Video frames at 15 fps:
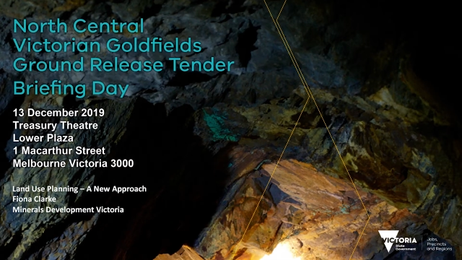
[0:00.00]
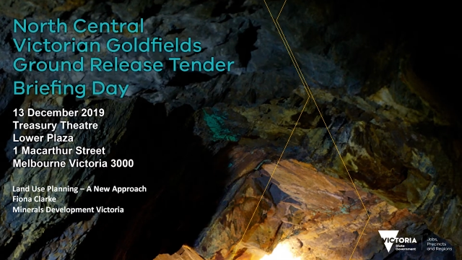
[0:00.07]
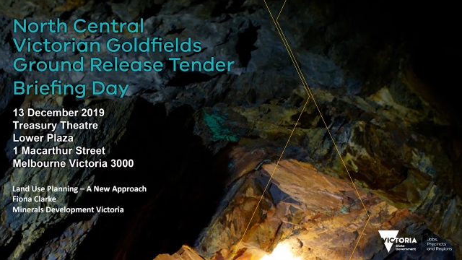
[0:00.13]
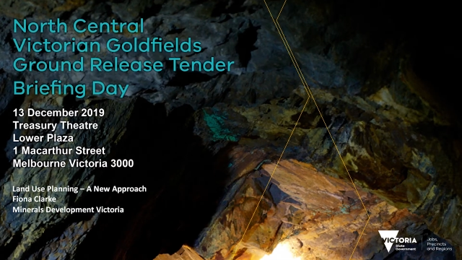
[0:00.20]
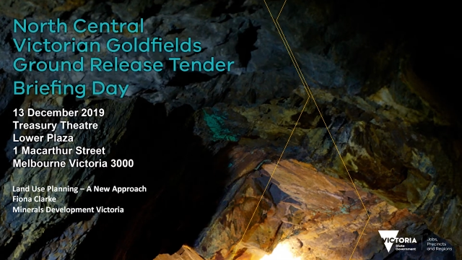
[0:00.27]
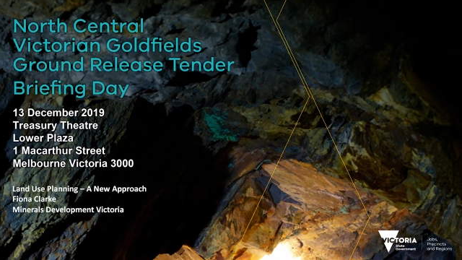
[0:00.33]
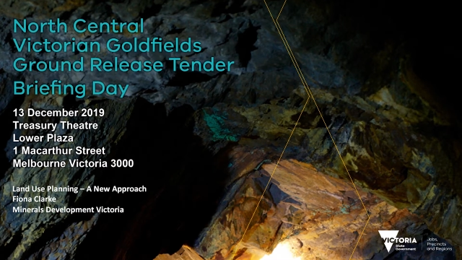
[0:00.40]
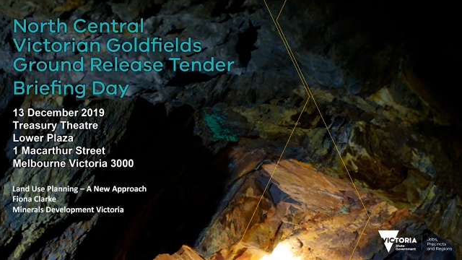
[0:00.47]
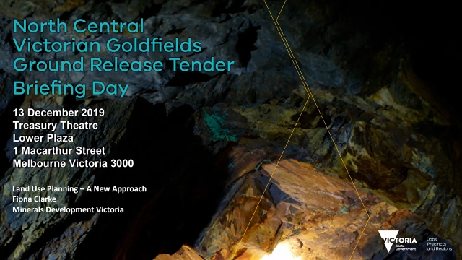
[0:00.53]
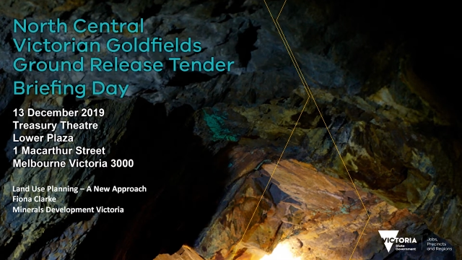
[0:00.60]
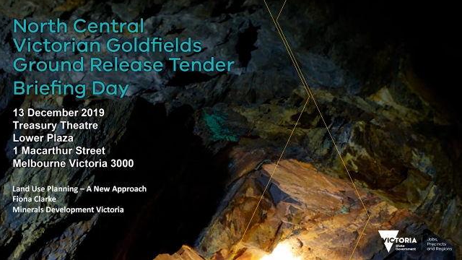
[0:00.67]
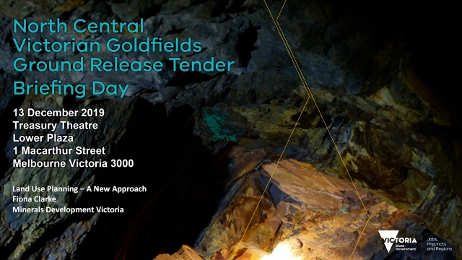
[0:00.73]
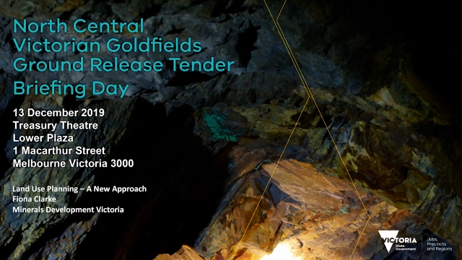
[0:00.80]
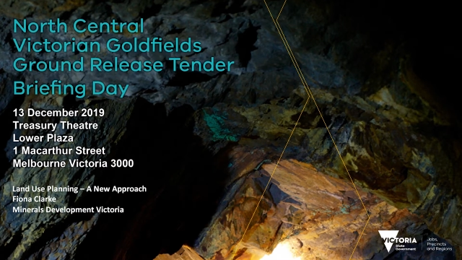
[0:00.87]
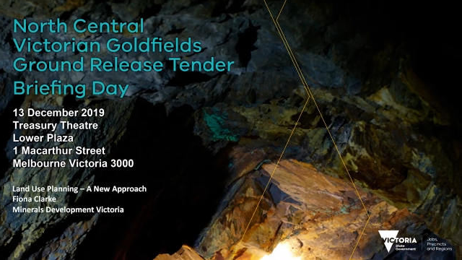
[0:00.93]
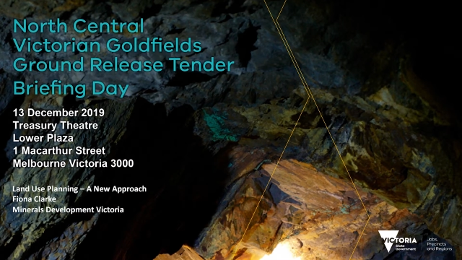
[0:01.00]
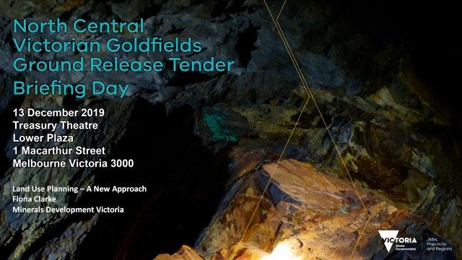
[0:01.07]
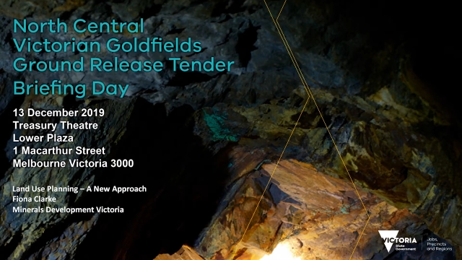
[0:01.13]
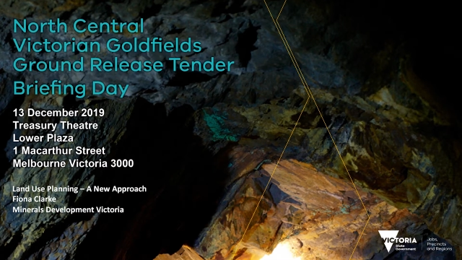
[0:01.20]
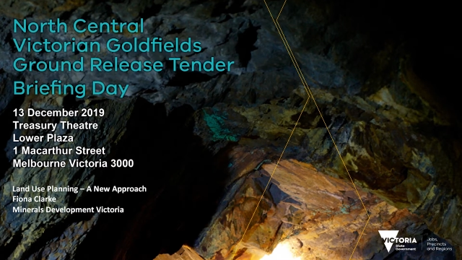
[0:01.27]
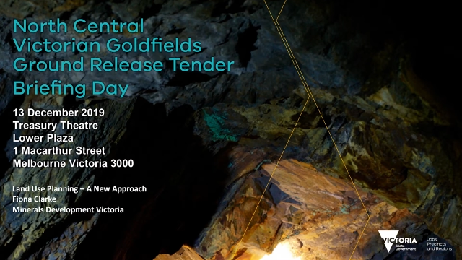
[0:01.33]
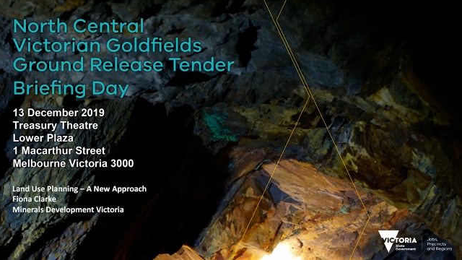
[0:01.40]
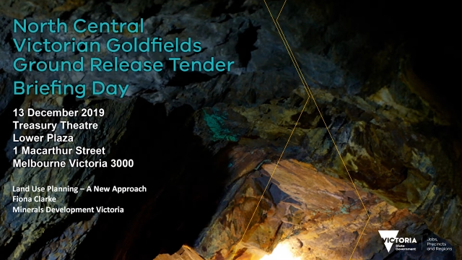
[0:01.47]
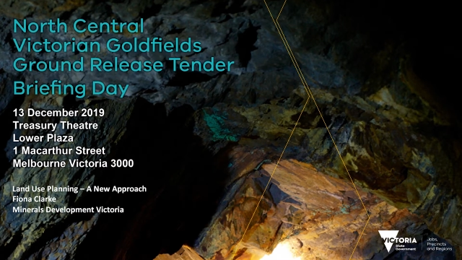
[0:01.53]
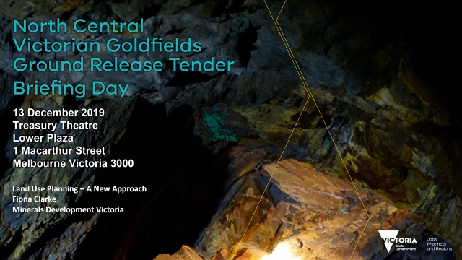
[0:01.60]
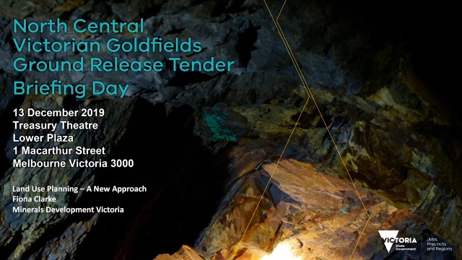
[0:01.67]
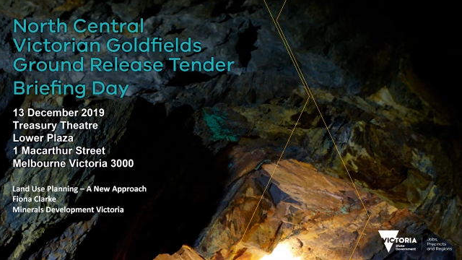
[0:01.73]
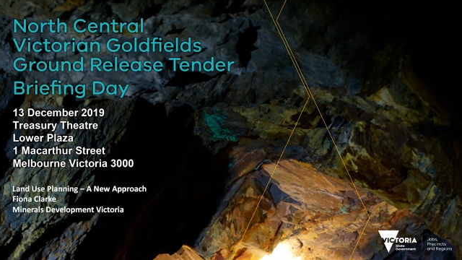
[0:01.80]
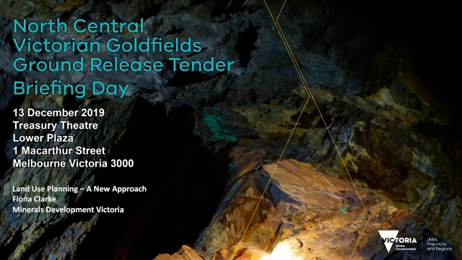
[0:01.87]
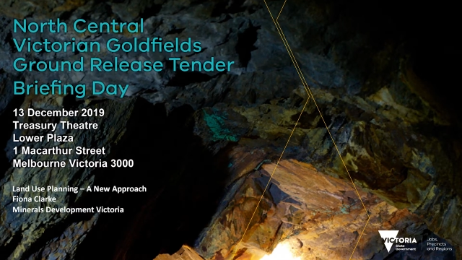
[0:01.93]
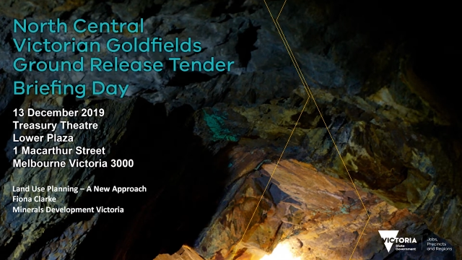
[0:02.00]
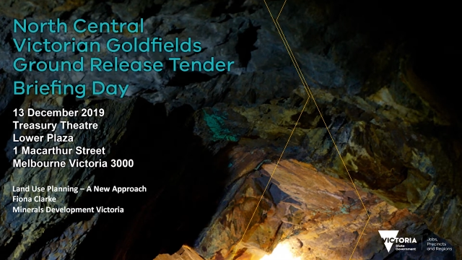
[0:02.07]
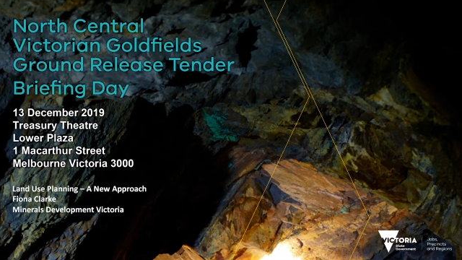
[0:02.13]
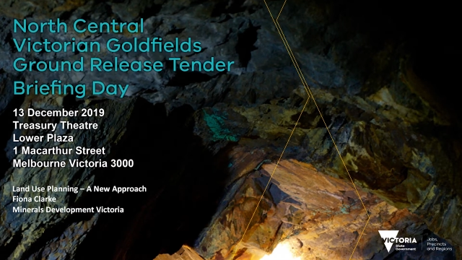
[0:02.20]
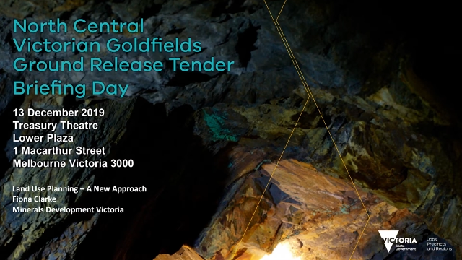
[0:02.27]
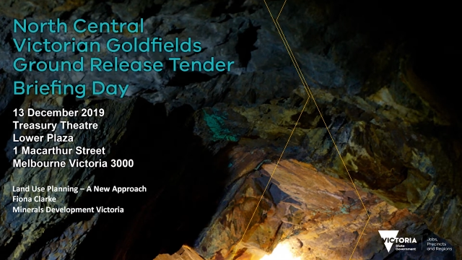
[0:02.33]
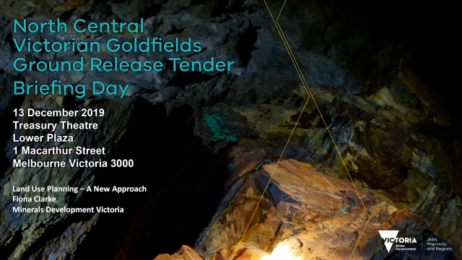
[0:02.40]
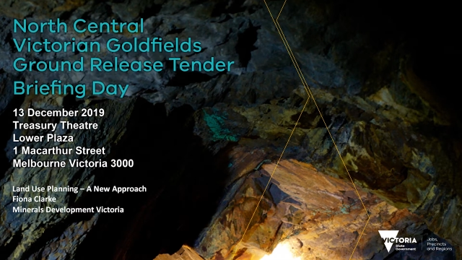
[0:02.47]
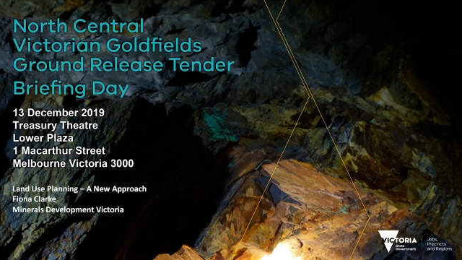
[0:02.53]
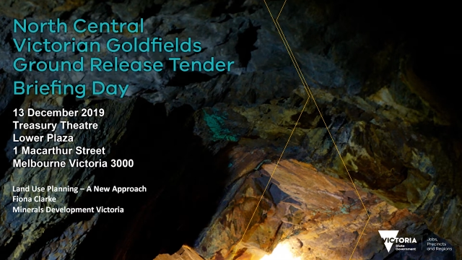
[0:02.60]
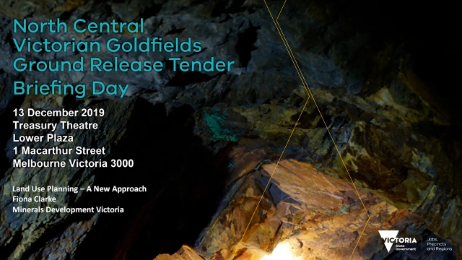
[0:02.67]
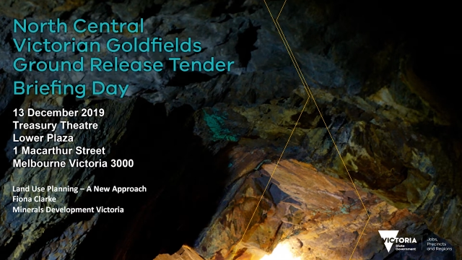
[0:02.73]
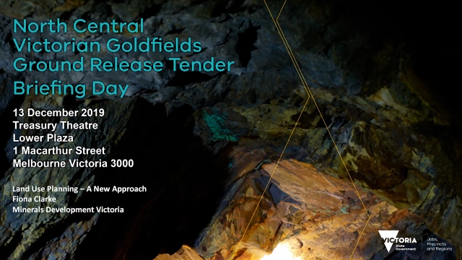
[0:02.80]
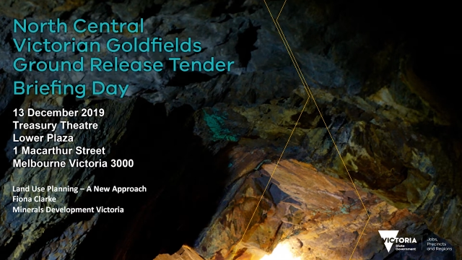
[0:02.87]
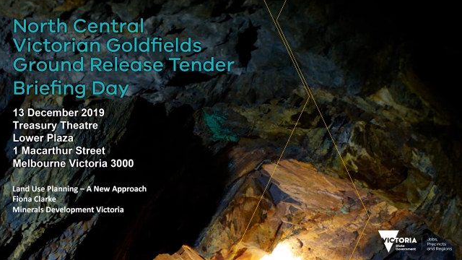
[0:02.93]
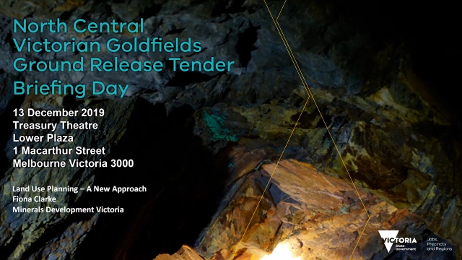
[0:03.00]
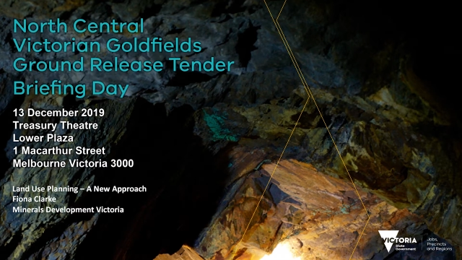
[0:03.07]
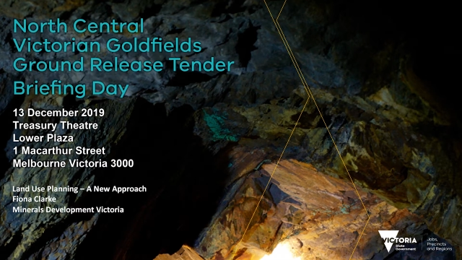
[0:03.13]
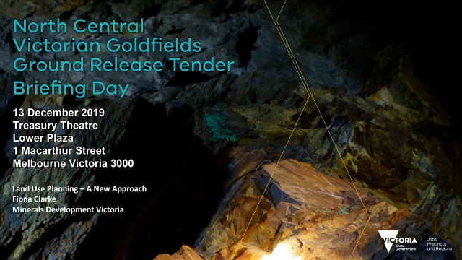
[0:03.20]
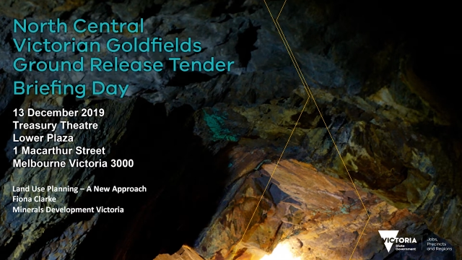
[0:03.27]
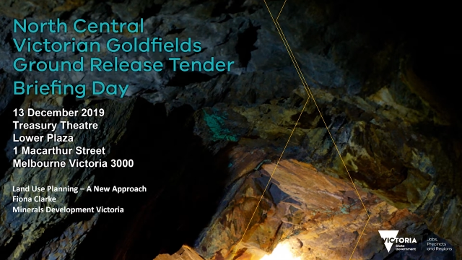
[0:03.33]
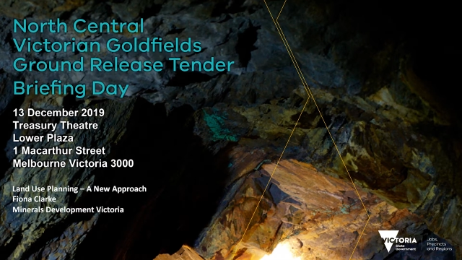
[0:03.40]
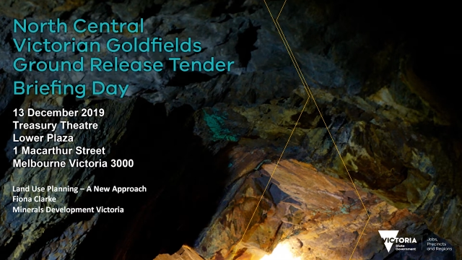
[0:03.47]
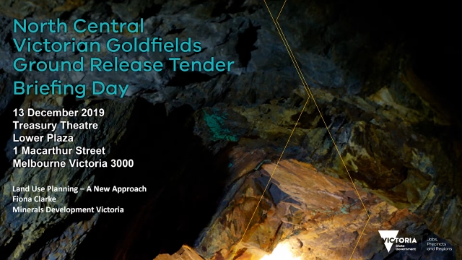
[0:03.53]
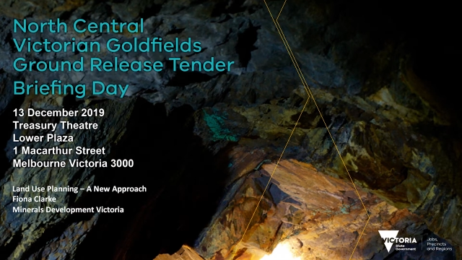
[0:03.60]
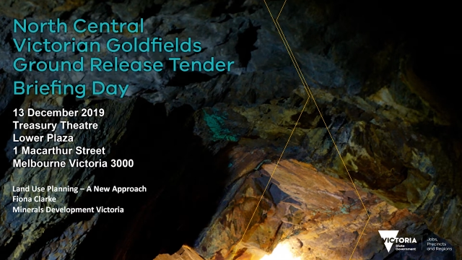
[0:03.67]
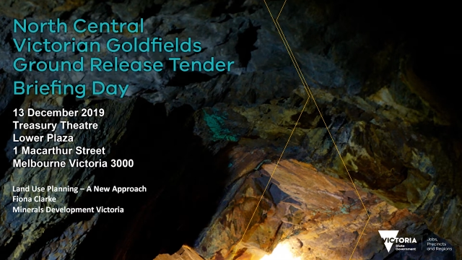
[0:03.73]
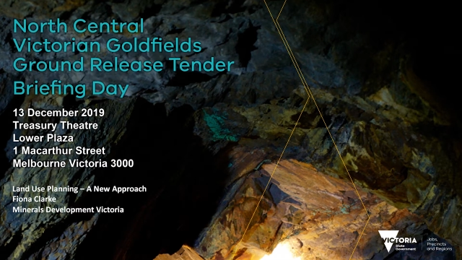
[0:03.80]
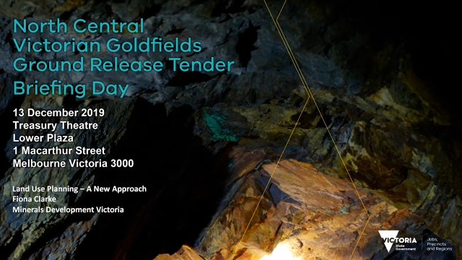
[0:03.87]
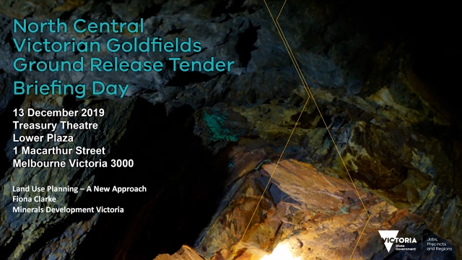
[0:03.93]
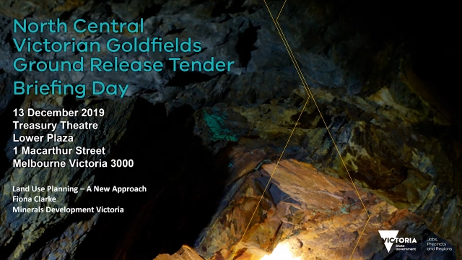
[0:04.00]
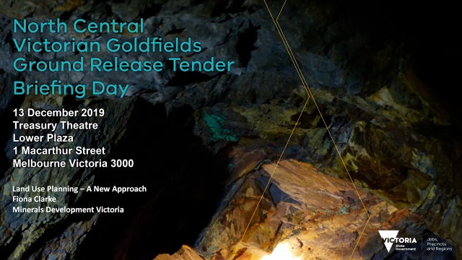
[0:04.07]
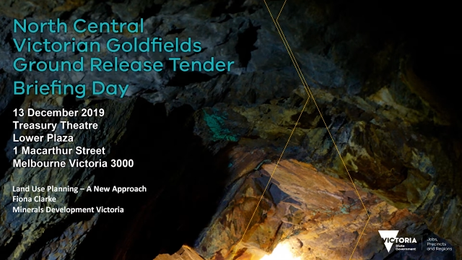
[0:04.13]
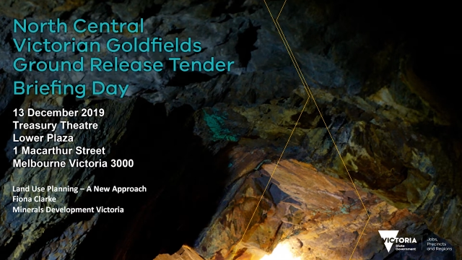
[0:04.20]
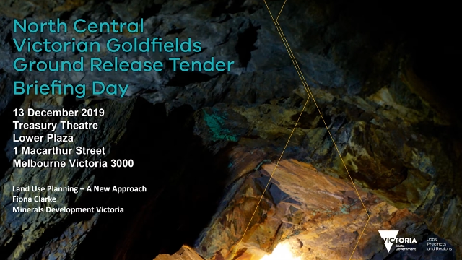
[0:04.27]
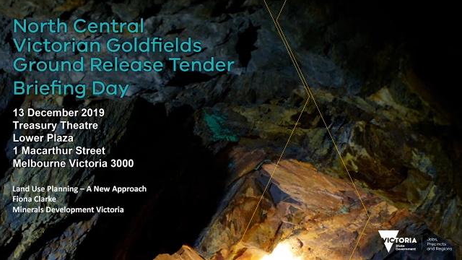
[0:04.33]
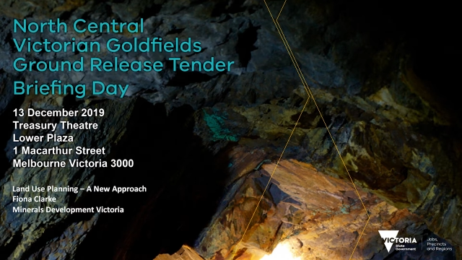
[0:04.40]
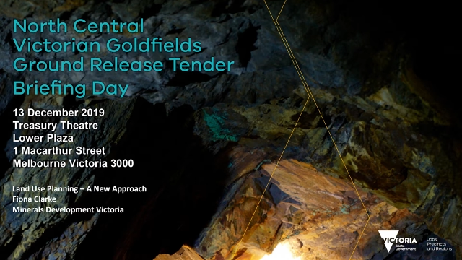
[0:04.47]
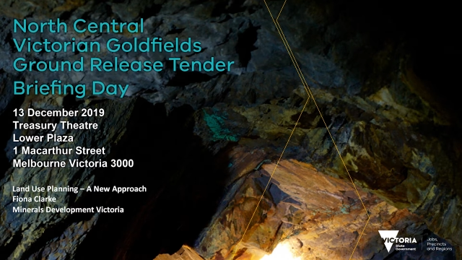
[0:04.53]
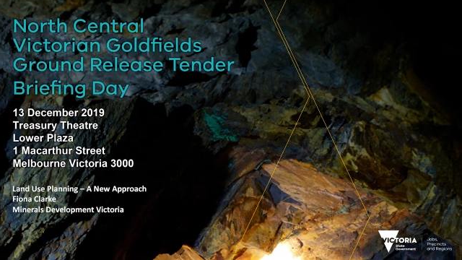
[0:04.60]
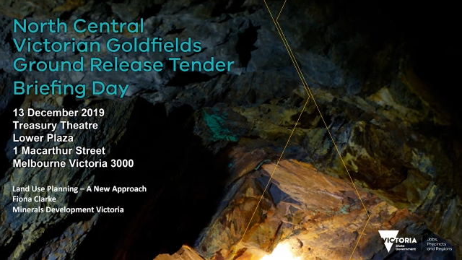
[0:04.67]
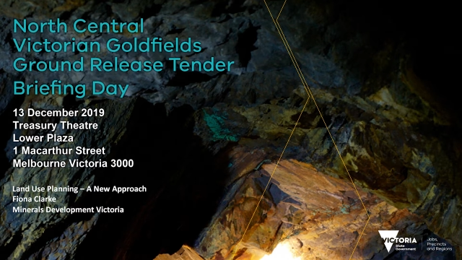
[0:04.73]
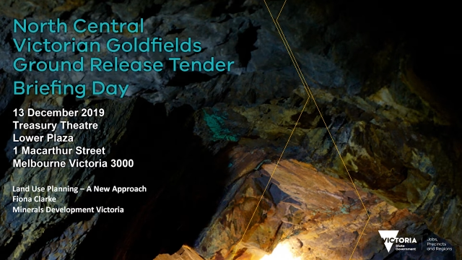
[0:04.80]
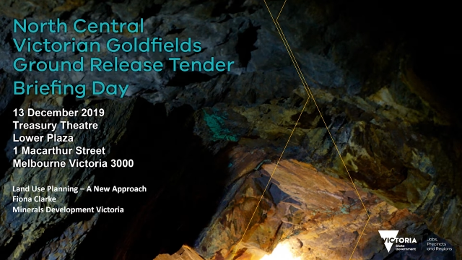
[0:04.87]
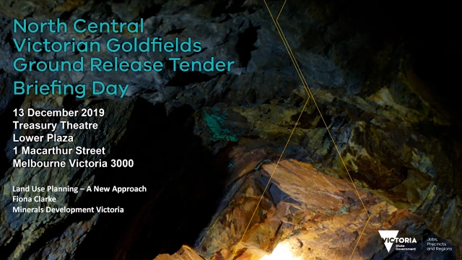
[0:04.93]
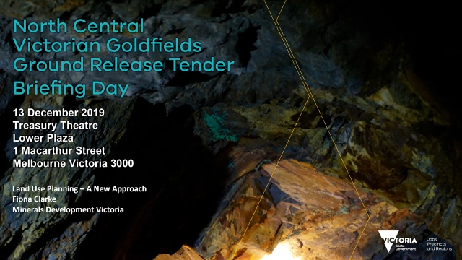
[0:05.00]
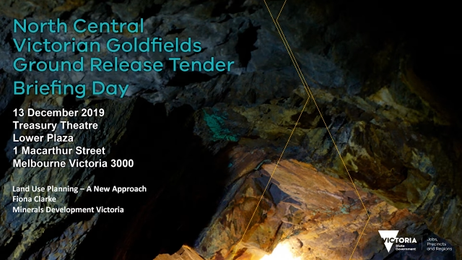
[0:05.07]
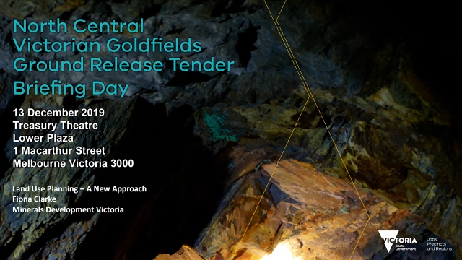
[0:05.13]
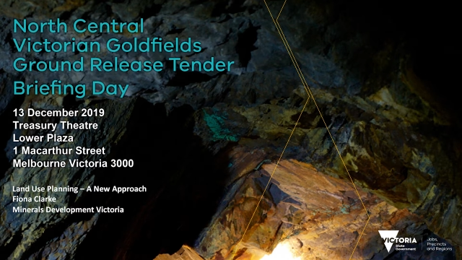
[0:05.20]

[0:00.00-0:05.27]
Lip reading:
(no speaker visible)